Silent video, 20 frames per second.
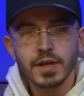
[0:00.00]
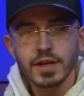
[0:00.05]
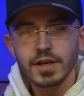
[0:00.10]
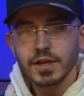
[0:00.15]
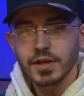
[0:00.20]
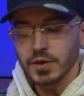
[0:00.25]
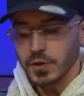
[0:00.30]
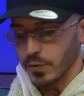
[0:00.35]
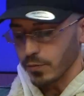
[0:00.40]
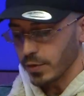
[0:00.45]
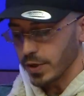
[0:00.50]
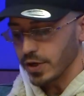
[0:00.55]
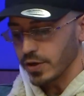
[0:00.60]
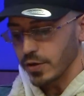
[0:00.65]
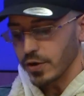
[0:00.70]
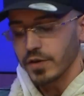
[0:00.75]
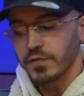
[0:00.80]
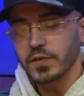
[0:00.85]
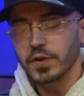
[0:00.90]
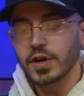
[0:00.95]
you know, reading
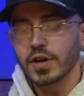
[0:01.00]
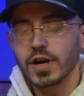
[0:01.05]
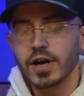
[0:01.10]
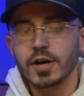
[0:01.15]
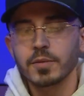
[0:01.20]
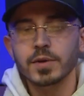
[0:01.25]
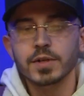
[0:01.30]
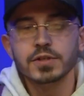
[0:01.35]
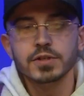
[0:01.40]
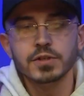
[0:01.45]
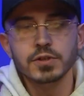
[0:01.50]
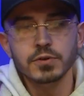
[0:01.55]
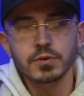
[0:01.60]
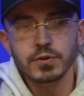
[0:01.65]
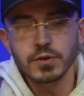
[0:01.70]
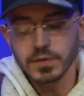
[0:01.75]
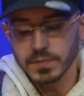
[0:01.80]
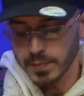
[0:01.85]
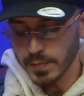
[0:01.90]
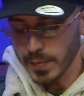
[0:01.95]
off your comments
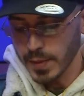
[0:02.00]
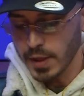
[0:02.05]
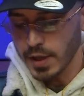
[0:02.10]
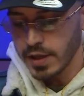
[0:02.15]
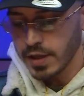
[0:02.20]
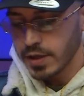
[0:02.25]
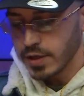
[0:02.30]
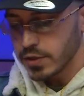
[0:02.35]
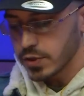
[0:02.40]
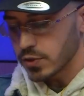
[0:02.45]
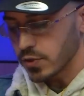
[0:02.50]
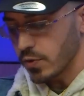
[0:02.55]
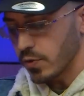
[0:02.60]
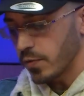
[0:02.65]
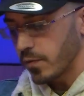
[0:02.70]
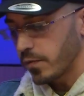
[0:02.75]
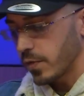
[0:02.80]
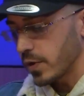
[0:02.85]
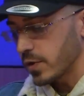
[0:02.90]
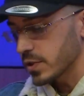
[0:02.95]
too. So
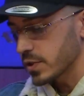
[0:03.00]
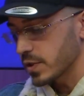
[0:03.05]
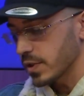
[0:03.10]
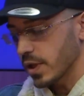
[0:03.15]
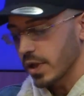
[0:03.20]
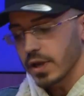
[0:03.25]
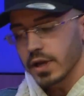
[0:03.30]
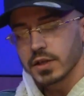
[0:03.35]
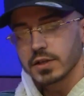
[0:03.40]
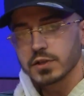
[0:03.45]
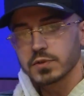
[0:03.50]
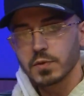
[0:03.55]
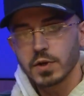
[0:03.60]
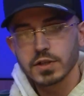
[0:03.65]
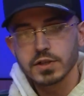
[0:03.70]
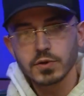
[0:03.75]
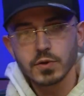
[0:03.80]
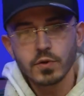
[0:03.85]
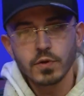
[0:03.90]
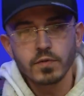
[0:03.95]
first, I just
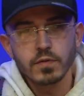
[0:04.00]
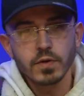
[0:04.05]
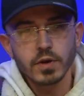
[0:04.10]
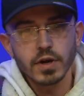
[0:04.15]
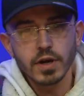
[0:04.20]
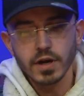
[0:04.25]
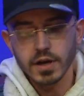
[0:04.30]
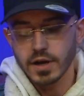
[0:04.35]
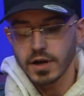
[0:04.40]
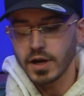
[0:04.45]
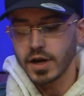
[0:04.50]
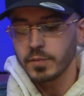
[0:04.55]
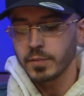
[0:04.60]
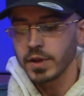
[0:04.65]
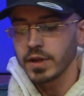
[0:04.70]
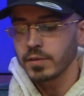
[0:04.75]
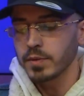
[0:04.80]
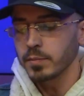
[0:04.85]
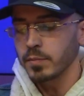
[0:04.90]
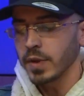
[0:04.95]
wanted to go over a
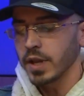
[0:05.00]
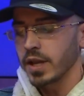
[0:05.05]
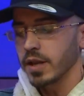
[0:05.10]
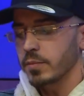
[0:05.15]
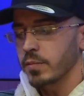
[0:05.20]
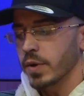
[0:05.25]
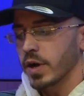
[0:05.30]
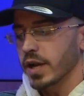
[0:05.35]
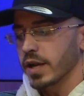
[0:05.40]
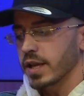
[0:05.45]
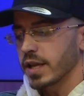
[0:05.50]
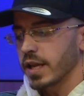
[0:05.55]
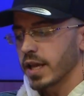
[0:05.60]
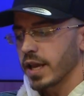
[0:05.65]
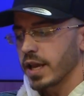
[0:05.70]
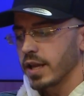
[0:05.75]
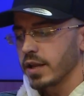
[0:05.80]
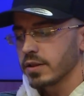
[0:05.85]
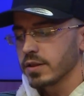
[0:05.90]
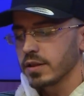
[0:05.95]
comment made by
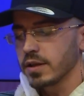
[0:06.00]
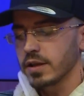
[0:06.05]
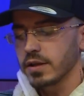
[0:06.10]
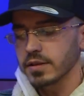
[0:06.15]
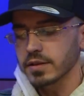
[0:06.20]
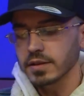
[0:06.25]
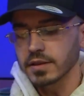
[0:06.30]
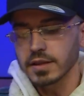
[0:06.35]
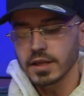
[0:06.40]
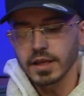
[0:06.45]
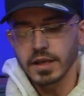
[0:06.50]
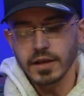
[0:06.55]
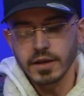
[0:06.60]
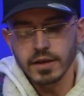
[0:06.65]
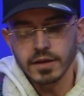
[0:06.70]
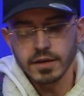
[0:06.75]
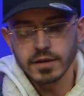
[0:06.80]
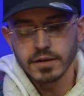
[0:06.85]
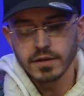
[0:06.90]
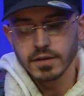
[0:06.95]
Kayla
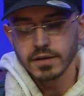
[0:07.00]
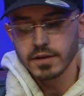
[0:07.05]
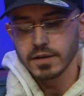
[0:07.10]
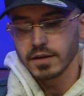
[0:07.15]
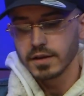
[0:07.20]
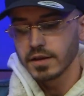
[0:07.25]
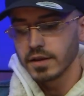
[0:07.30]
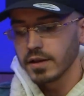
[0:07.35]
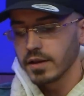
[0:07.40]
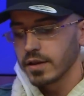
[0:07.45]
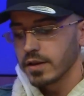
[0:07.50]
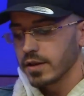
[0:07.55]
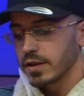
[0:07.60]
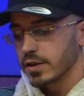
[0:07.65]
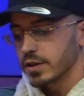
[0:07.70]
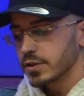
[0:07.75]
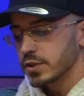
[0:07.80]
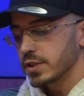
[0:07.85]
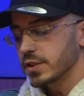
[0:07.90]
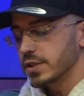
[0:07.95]
Lynn.
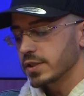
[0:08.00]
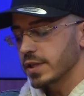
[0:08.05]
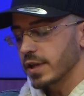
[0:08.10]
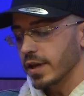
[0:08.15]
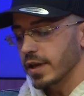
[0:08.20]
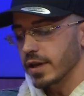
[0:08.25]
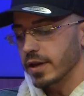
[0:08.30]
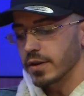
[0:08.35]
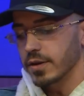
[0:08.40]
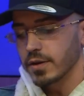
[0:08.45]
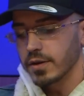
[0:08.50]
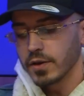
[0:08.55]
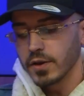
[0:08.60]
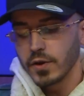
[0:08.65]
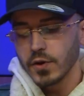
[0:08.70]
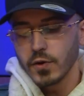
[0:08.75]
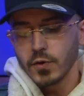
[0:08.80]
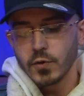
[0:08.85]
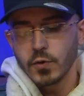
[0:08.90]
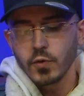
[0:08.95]
She said,
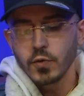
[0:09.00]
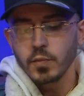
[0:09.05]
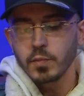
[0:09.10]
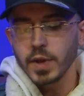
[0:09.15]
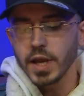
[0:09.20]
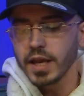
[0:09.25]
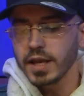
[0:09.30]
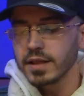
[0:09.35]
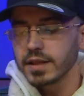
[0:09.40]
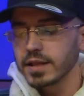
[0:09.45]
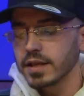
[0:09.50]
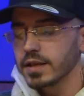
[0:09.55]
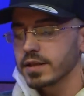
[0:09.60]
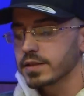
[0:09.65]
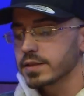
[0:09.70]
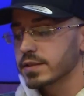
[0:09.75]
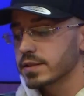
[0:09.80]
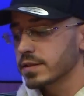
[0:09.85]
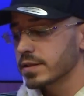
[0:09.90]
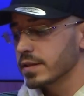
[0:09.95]
"Who made
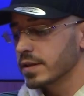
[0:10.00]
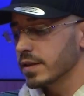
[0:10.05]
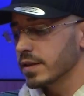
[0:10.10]
this